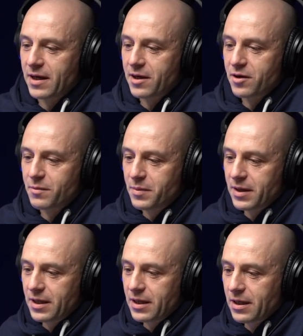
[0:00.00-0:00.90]
It could
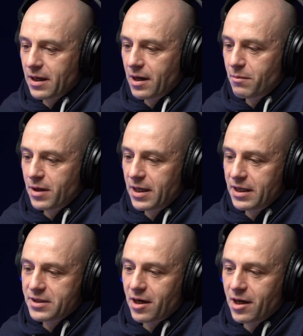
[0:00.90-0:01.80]
be uh, money,
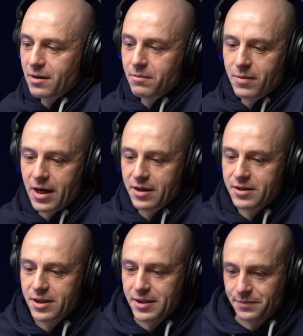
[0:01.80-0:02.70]
time,
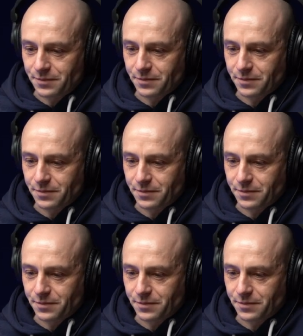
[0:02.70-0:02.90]
energy,